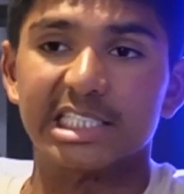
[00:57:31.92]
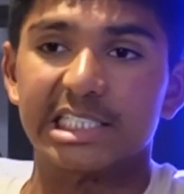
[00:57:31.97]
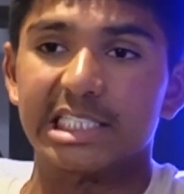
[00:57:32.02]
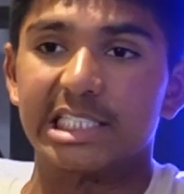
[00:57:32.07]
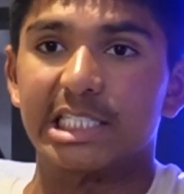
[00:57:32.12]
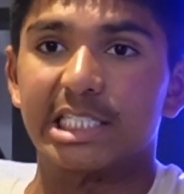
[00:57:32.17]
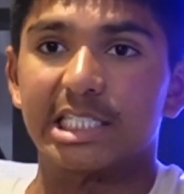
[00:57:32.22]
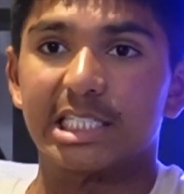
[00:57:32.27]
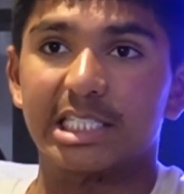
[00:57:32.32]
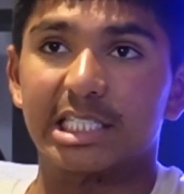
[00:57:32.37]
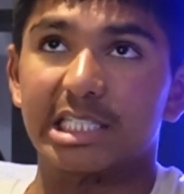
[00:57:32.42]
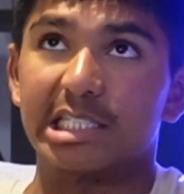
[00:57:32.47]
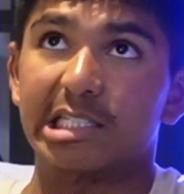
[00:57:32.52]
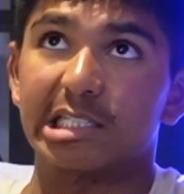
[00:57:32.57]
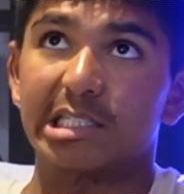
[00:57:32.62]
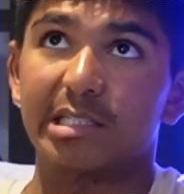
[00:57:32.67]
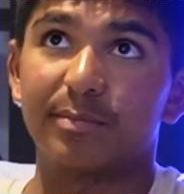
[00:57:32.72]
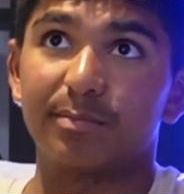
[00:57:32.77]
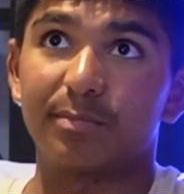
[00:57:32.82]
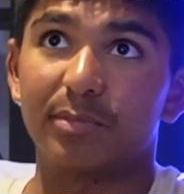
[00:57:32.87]
Yeah.
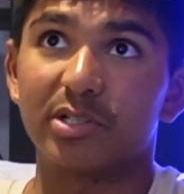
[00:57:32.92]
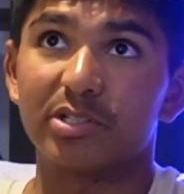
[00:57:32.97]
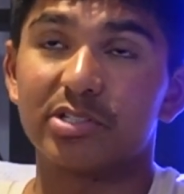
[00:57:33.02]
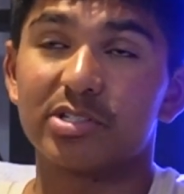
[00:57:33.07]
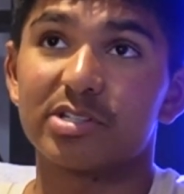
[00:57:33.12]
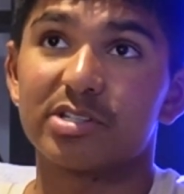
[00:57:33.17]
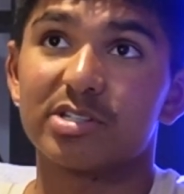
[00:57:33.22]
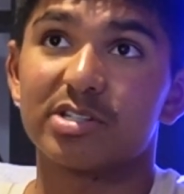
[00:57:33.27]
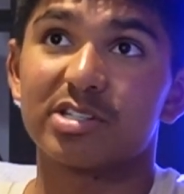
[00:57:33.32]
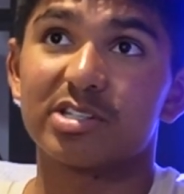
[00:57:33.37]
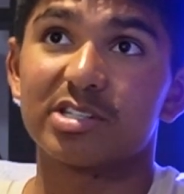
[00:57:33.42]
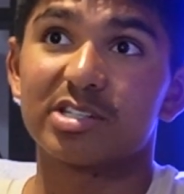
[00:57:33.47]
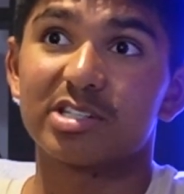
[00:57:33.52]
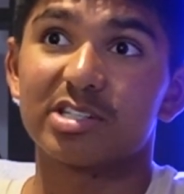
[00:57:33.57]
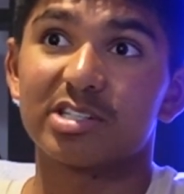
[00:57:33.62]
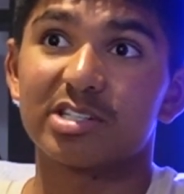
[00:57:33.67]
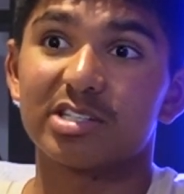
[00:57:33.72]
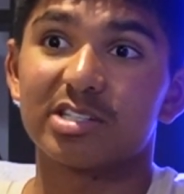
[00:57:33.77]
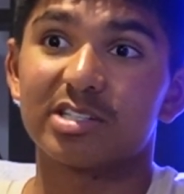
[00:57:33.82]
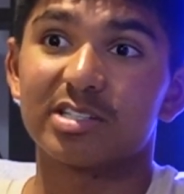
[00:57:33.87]
Monza's second goal.
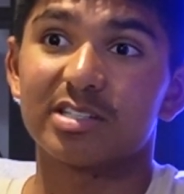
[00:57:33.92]
Holy! Did you